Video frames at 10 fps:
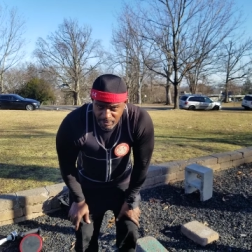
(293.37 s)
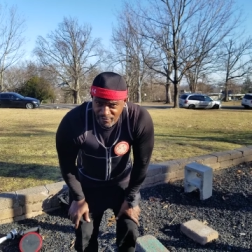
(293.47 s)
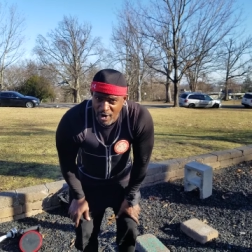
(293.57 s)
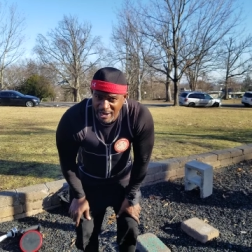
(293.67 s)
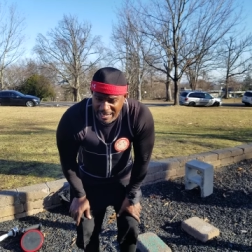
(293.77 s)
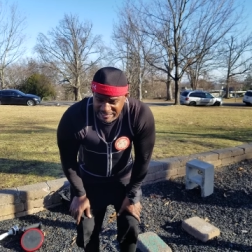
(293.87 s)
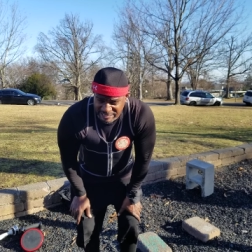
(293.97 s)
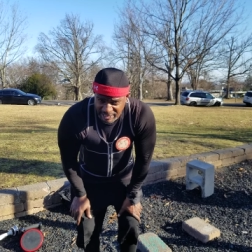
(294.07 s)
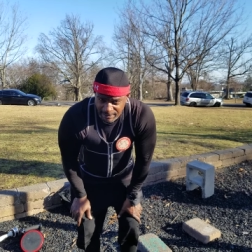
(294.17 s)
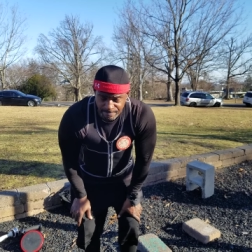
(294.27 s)
before I got
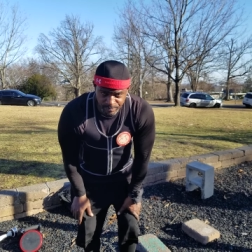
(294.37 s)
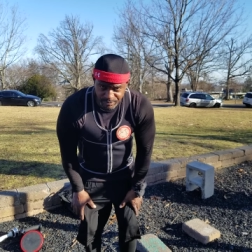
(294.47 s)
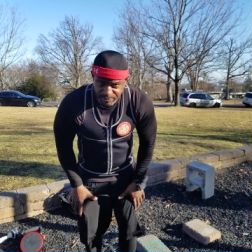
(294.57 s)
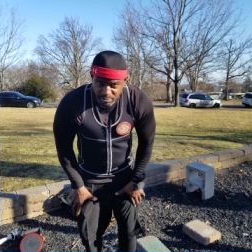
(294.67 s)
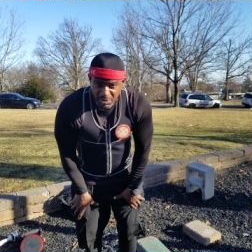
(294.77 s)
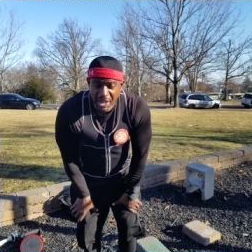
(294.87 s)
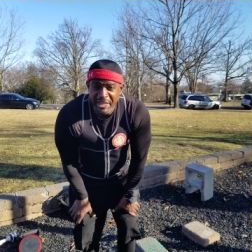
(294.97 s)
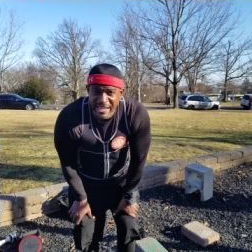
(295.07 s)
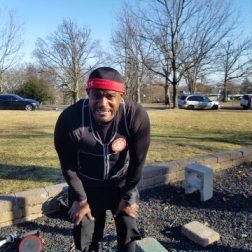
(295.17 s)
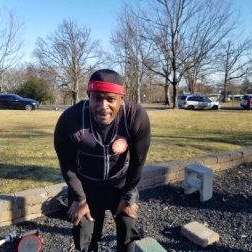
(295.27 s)
sick. Oh, all right.
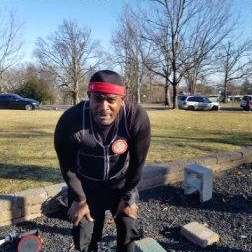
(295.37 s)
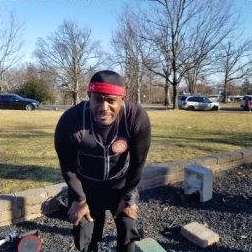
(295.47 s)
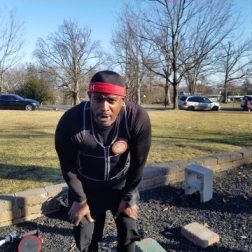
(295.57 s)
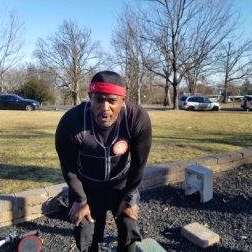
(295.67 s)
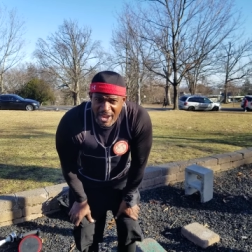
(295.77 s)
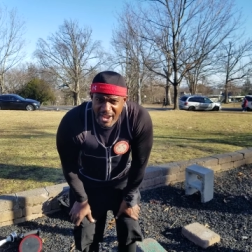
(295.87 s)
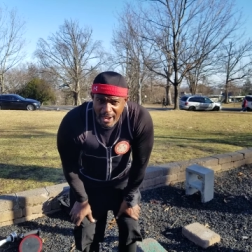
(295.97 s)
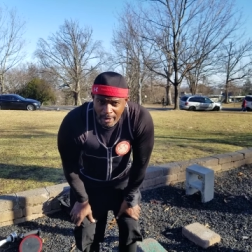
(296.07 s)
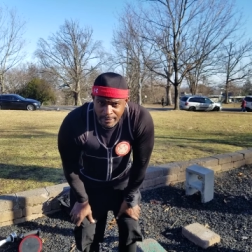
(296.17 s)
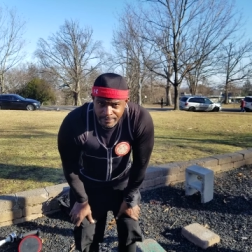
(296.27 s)
Guess how much I weigh
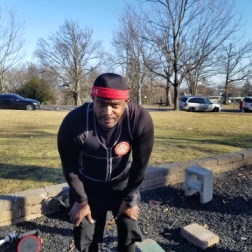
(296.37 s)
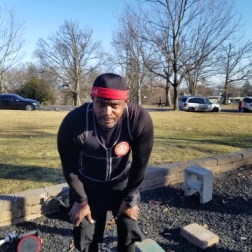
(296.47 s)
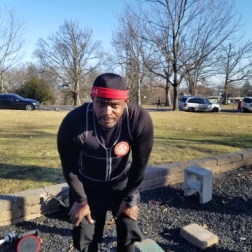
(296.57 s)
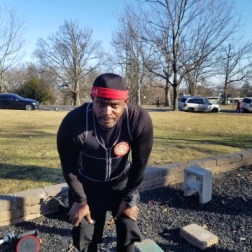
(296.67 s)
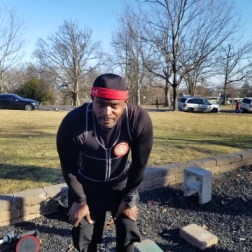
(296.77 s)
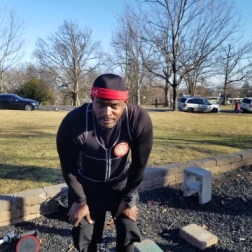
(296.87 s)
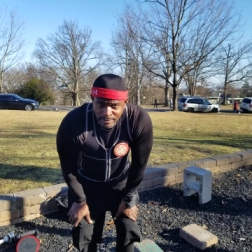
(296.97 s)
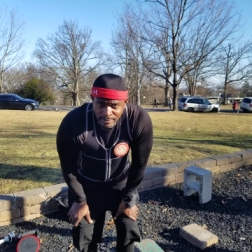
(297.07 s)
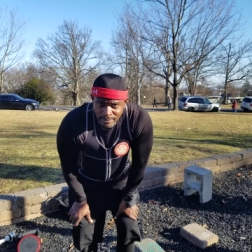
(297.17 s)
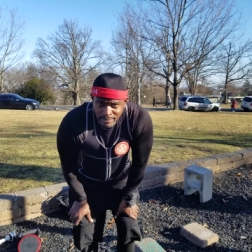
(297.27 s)
now?
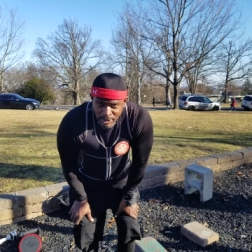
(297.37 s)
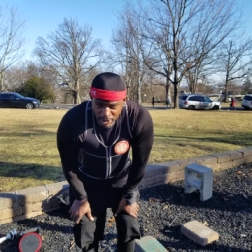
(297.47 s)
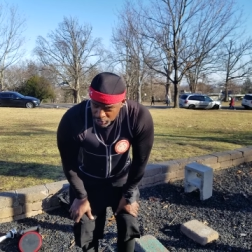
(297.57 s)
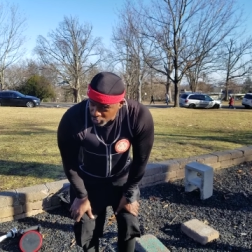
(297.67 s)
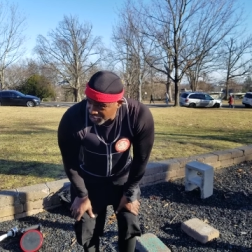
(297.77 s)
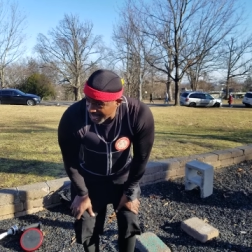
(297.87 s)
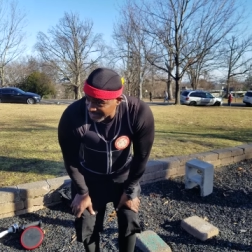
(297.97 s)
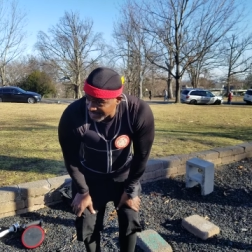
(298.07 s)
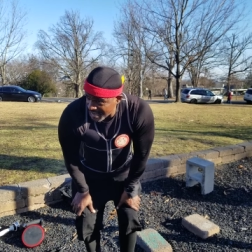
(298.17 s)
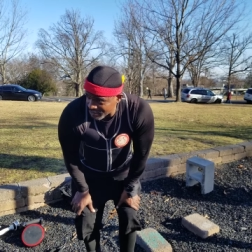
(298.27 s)
You guess
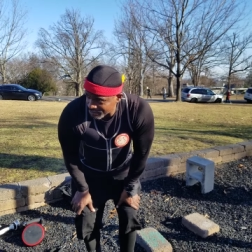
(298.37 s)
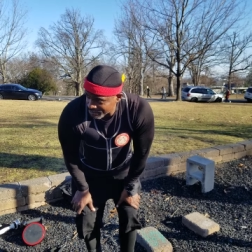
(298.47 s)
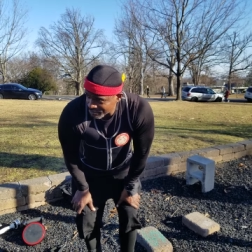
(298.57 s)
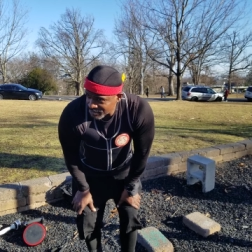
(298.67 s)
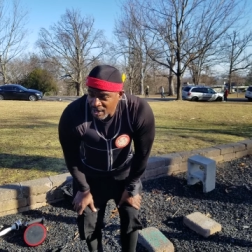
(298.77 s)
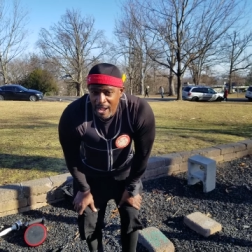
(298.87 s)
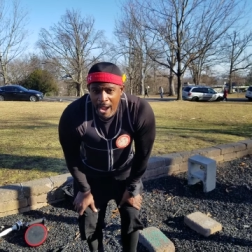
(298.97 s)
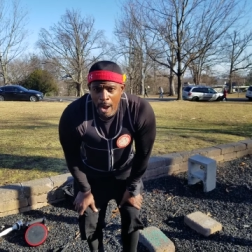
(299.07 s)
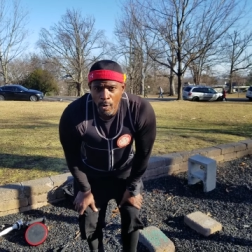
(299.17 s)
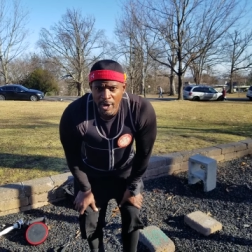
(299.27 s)
yet?
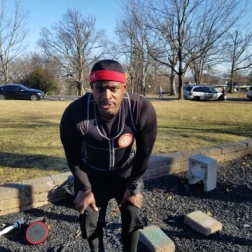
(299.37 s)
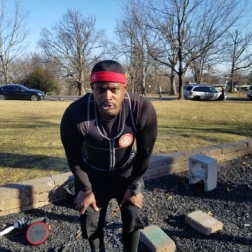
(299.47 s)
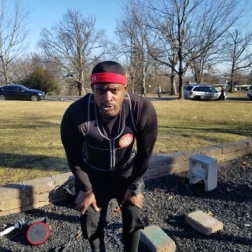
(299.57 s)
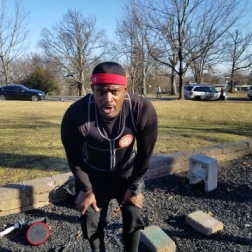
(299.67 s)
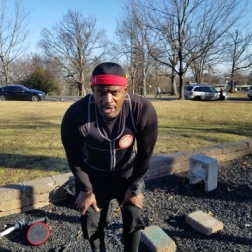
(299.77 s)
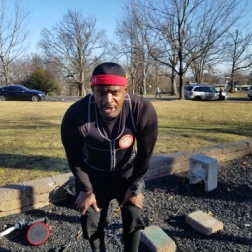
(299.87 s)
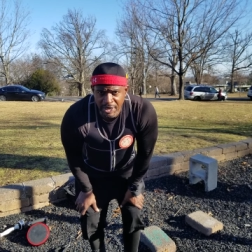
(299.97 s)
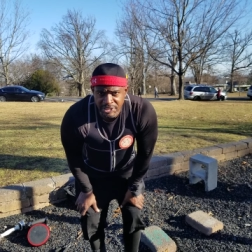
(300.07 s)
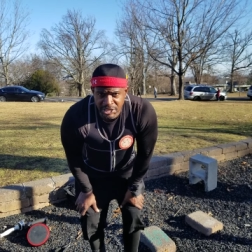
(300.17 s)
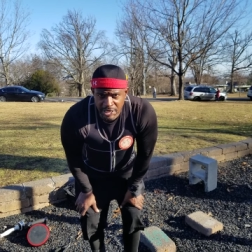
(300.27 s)
I weigh
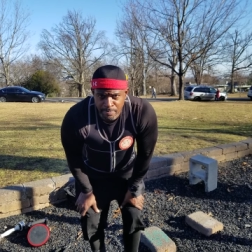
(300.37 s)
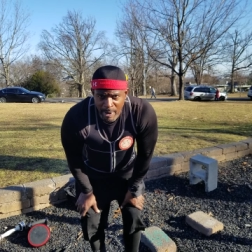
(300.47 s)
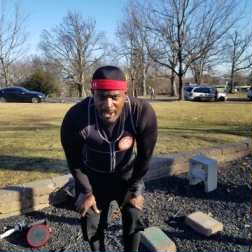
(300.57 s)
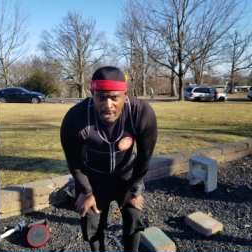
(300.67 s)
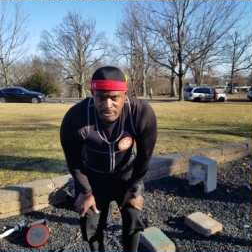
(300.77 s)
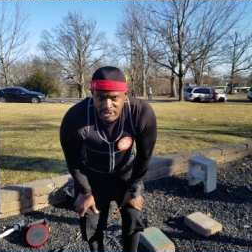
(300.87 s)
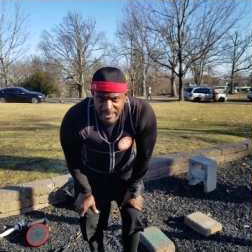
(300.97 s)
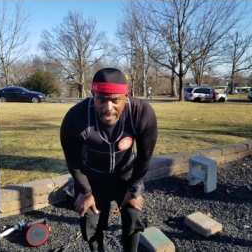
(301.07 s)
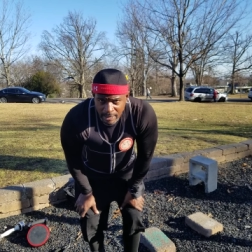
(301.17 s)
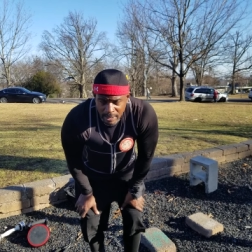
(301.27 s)
210 pounds
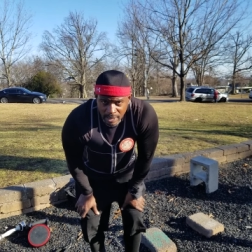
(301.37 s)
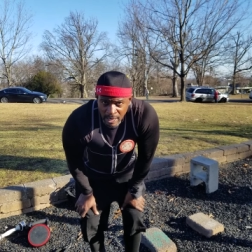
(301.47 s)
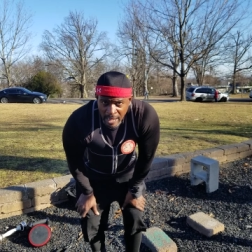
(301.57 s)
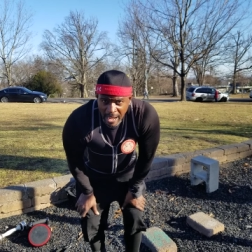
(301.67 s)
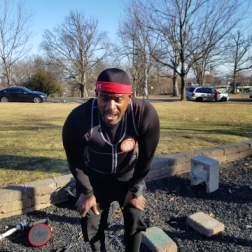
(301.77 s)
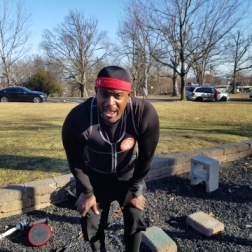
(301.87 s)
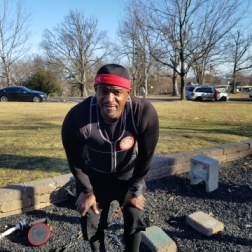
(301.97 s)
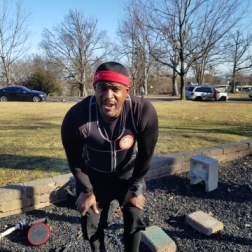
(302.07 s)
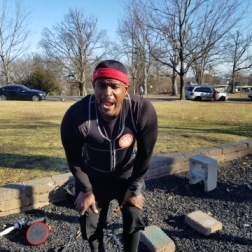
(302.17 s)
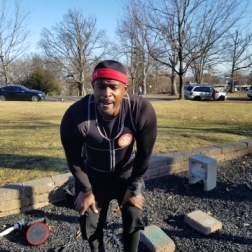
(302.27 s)
solid. I have
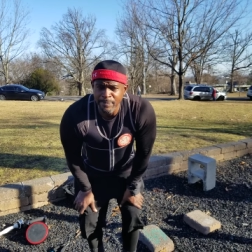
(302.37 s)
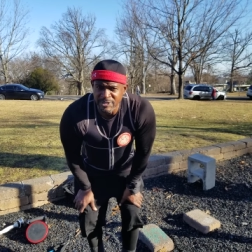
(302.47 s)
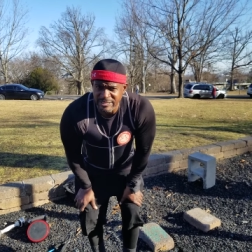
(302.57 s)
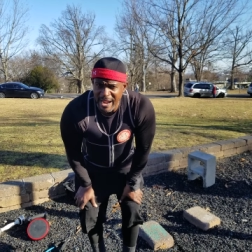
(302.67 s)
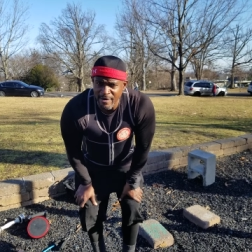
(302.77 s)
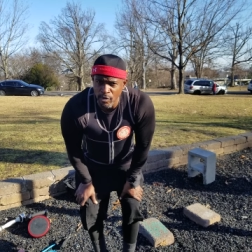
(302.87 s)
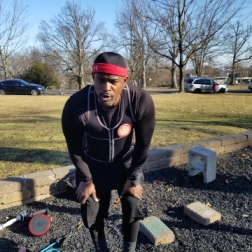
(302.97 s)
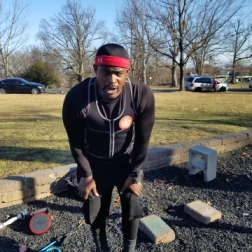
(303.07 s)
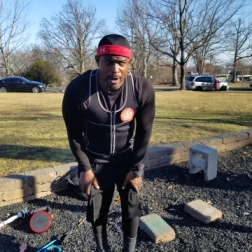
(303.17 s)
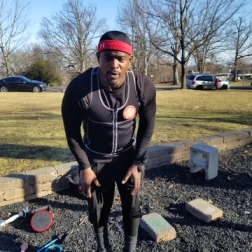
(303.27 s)

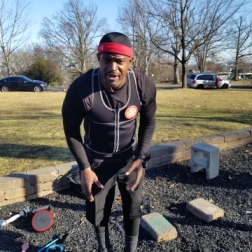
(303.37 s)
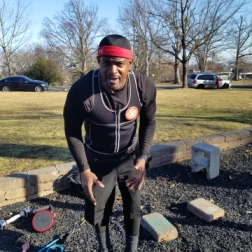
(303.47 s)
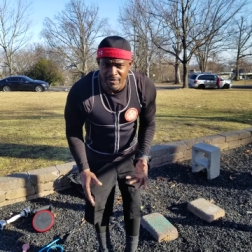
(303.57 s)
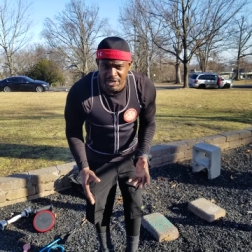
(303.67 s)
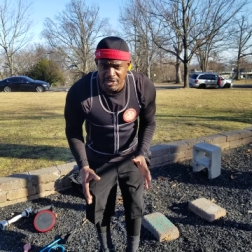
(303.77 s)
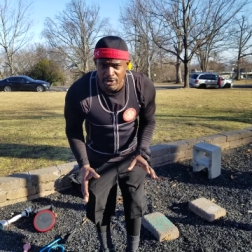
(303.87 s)
hyperthyroid. I will never get